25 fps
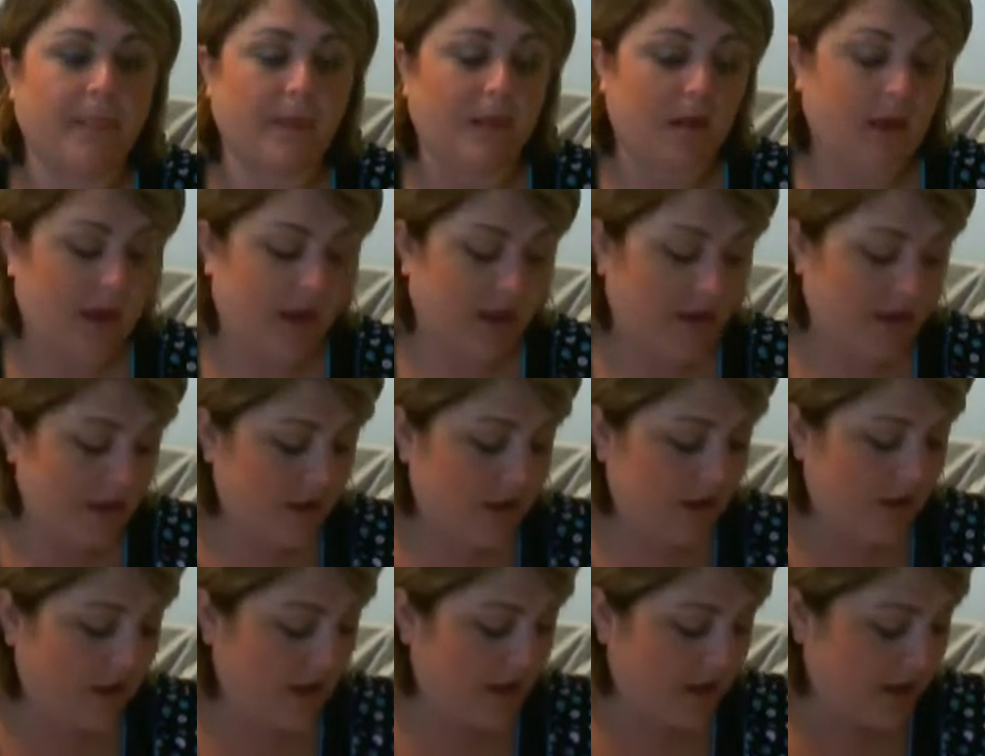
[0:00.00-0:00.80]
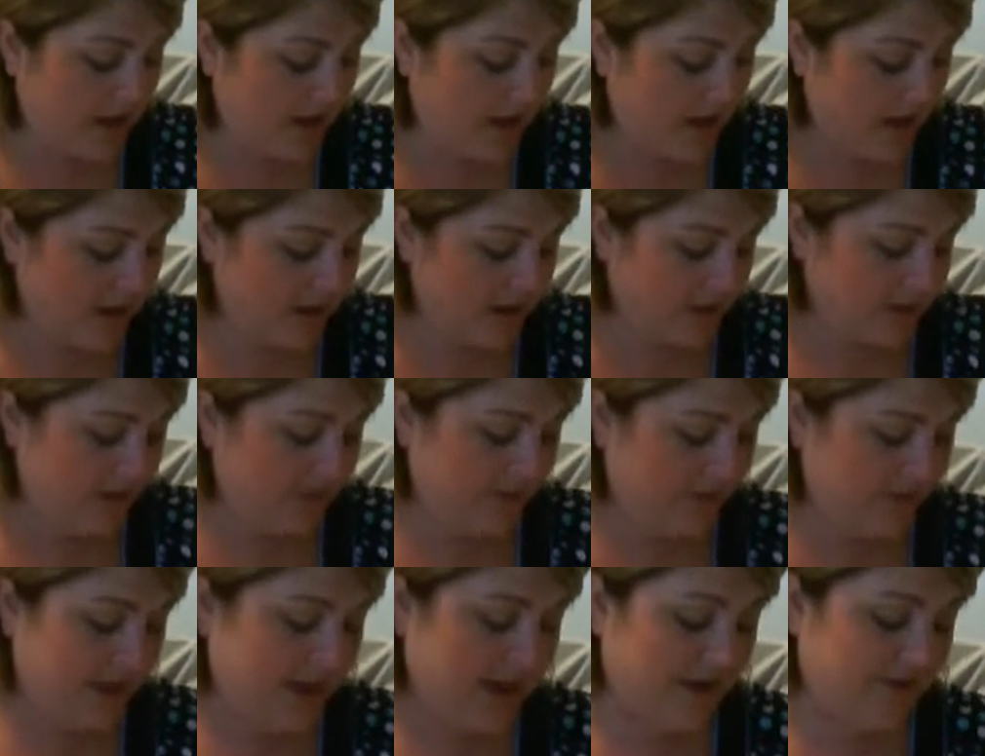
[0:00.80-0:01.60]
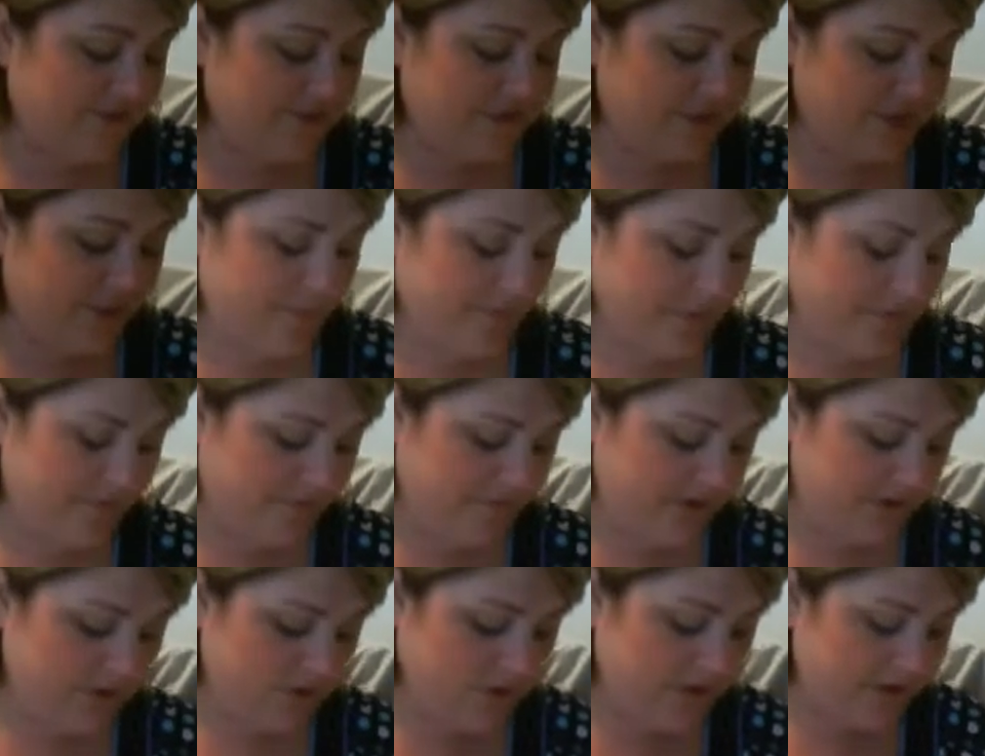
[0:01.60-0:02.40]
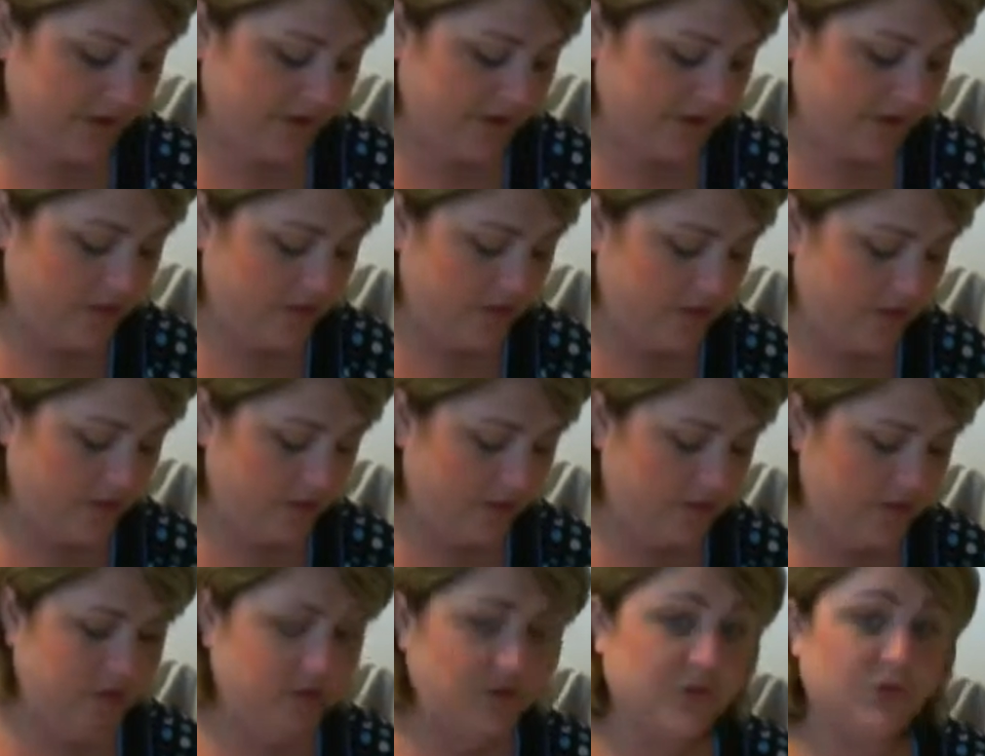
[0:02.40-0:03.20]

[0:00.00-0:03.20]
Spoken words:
Okay, and then we have supraventricular